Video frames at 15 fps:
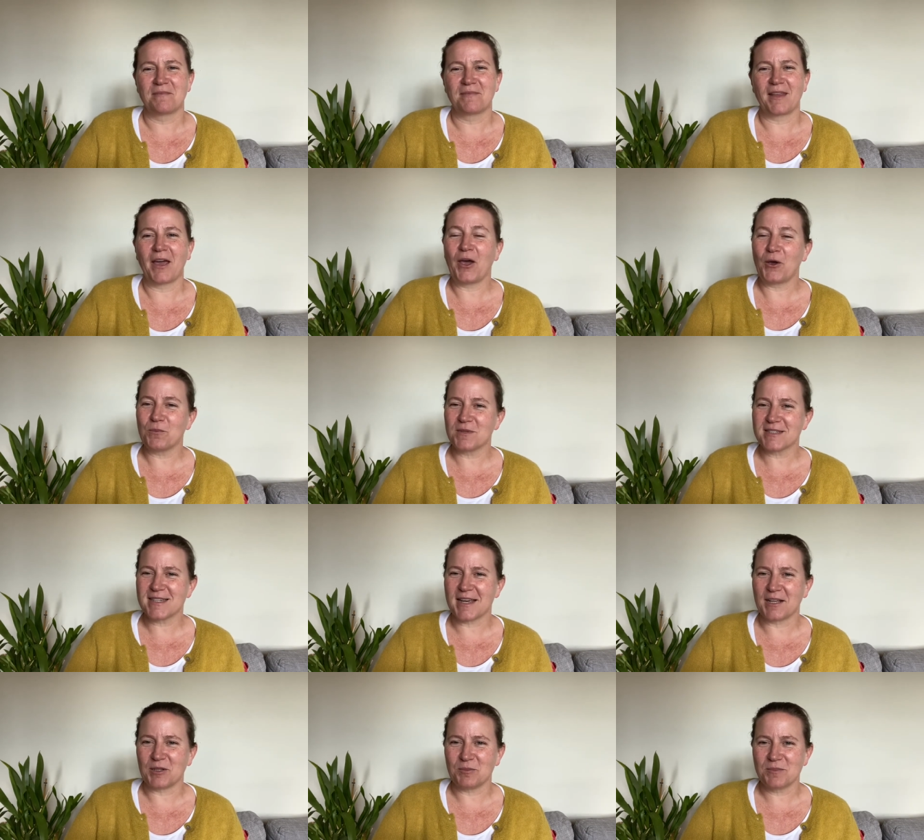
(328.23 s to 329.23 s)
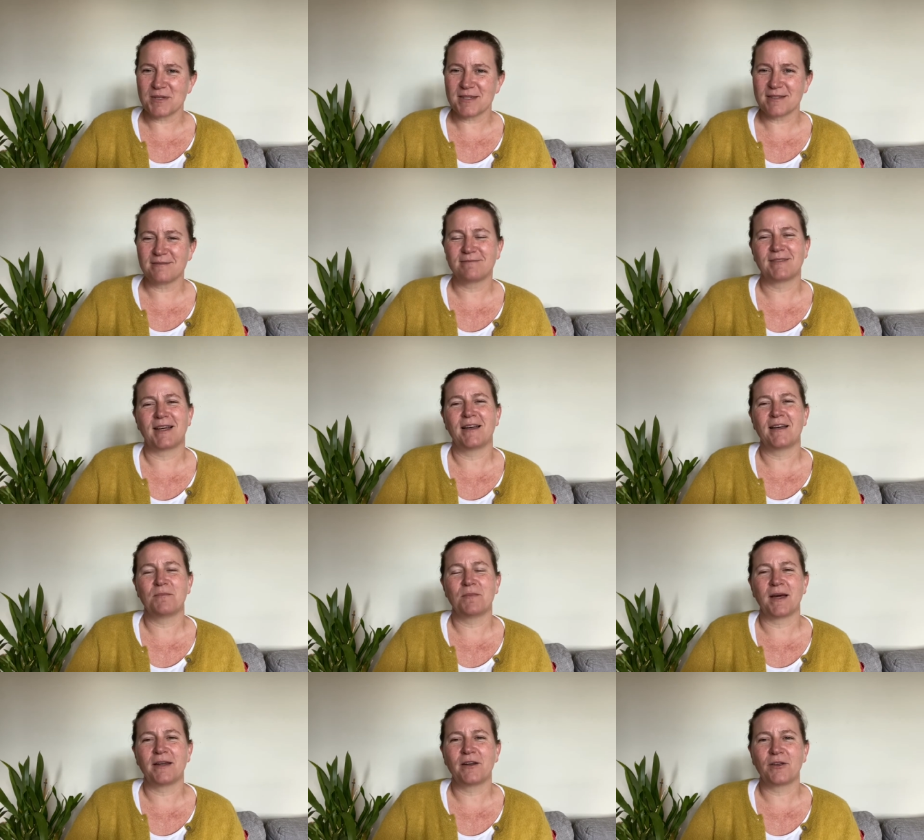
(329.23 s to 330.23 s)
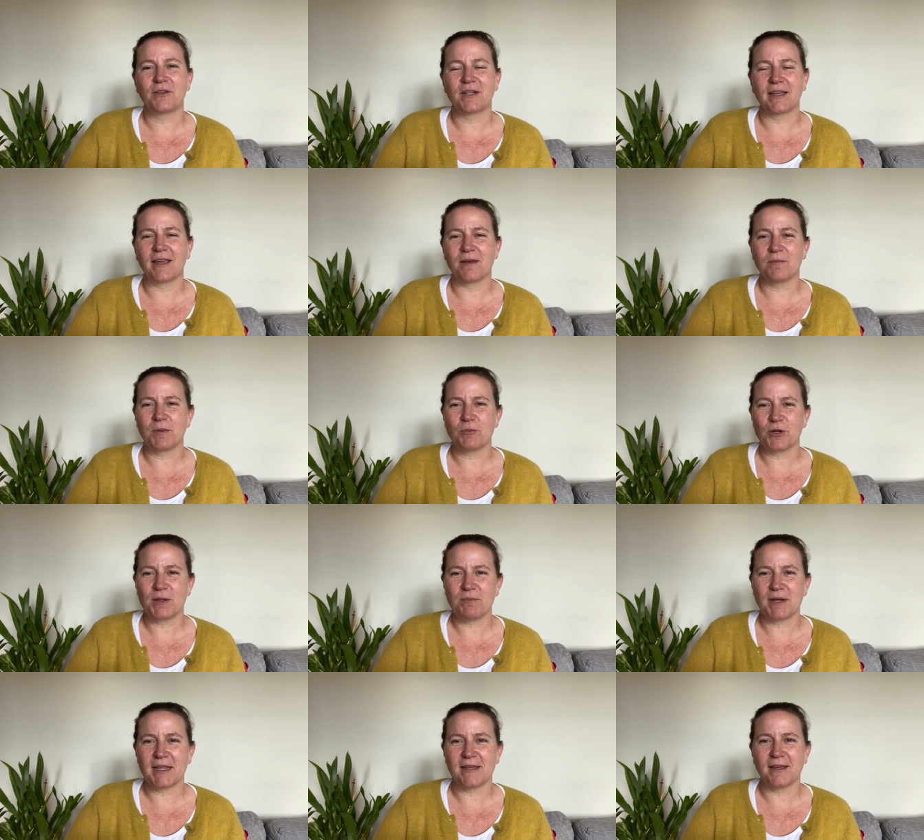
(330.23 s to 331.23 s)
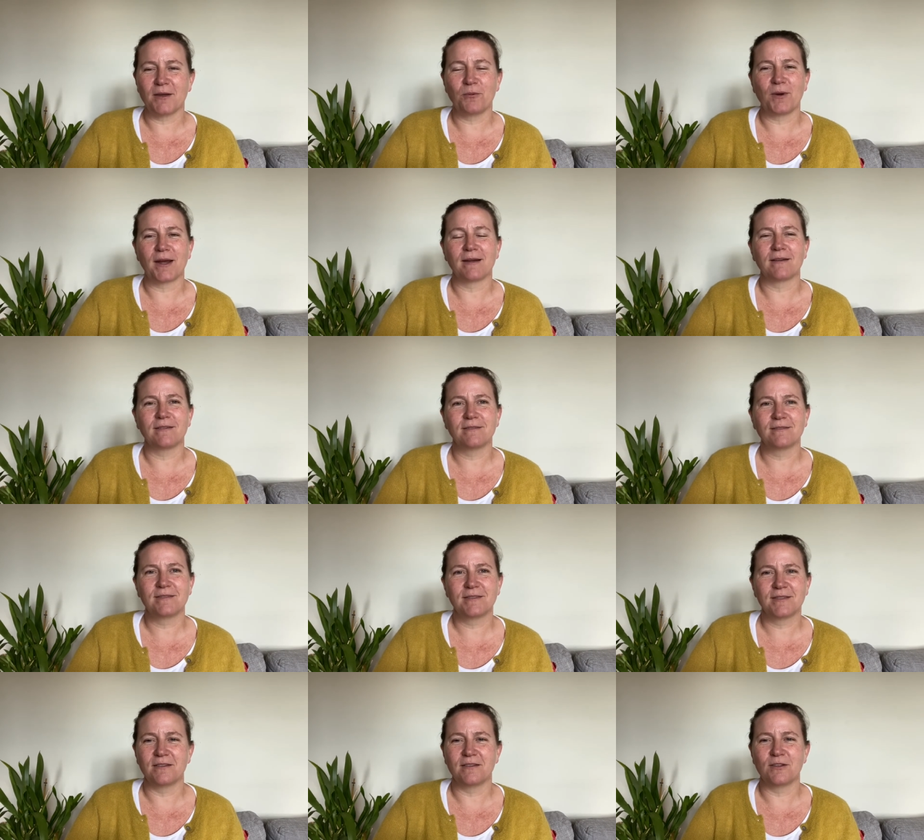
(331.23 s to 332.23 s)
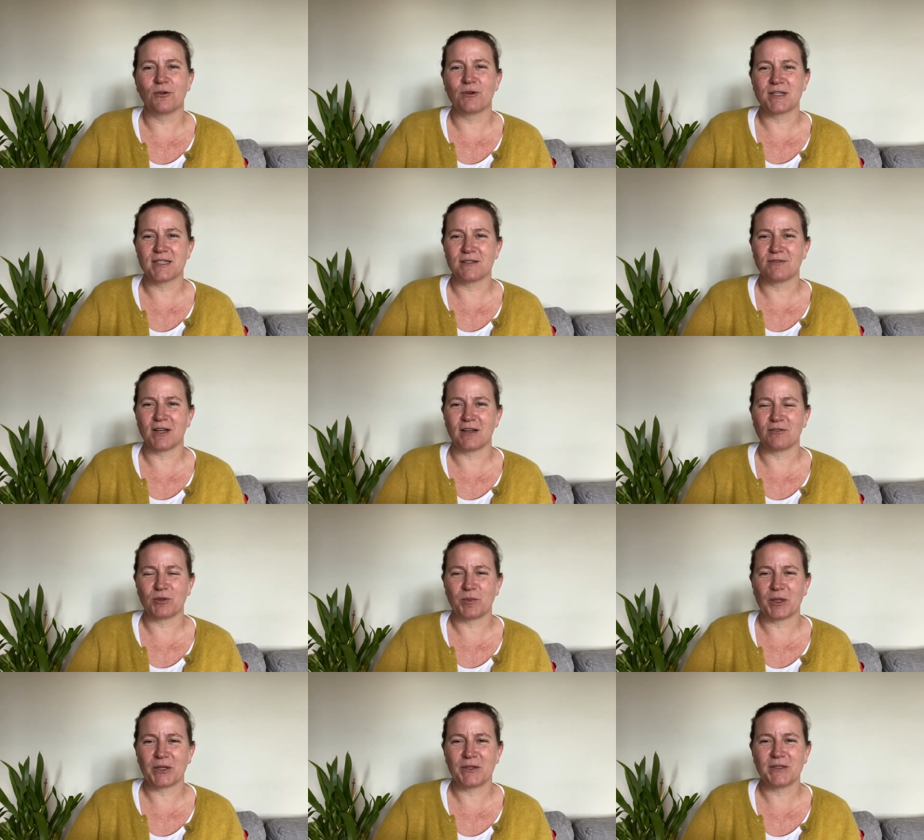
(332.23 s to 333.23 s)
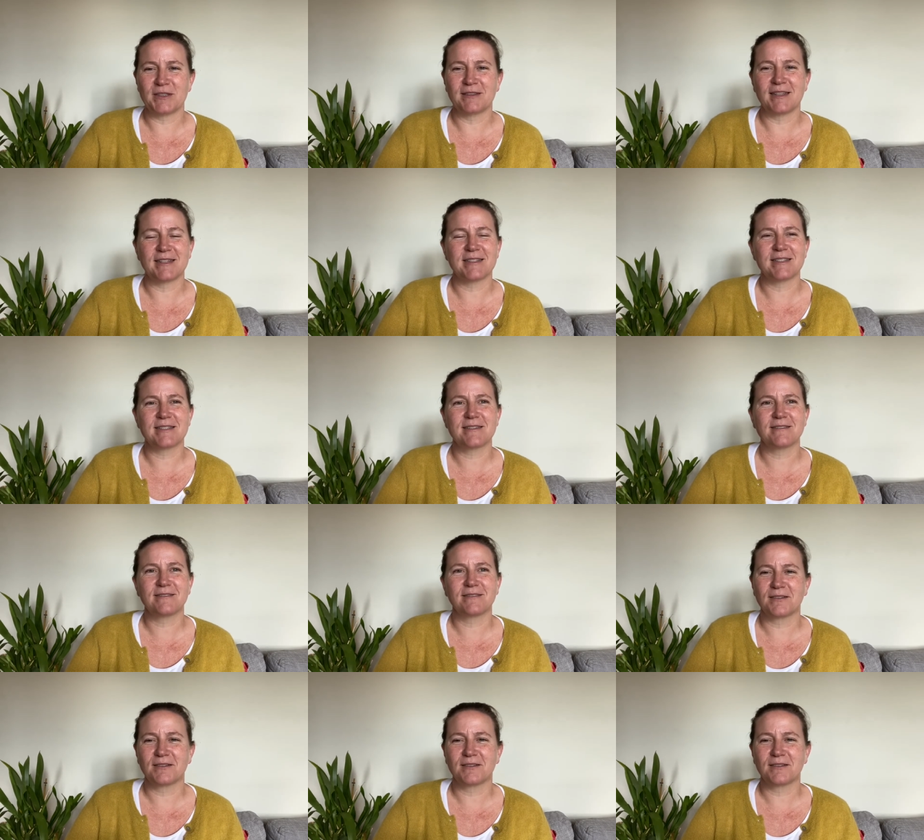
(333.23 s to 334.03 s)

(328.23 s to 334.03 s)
I hope this helps. Um, I know that it can be pretty bleak when you're in survival mode and there's